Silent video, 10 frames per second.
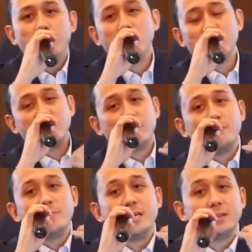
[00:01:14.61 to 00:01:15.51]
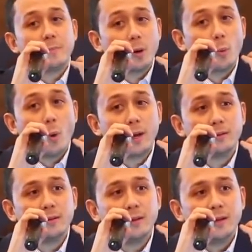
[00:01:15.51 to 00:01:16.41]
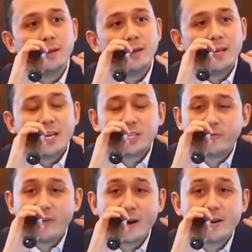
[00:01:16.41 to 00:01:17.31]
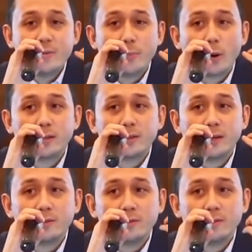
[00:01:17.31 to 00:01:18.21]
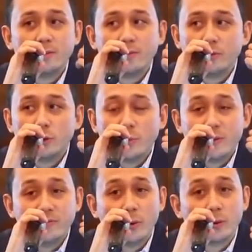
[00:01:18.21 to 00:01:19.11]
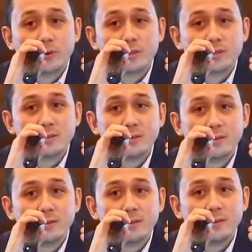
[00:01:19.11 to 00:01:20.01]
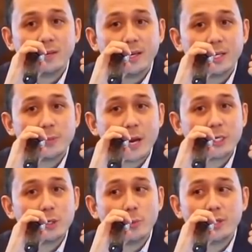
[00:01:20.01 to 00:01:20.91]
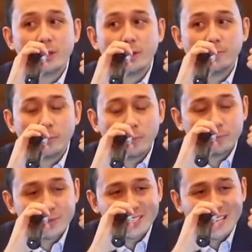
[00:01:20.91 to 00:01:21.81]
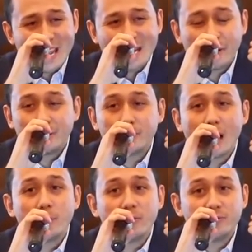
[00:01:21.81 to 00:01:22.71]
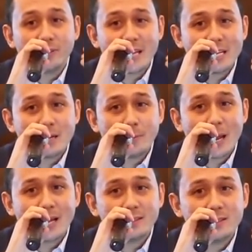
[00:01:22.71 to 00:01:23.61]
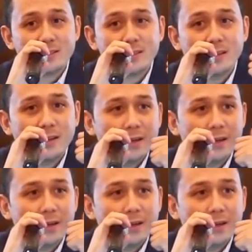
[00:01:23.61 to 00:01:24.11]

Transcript: Because for me, number one, it's very important to be focused, especially when you're staying on top of trading plans.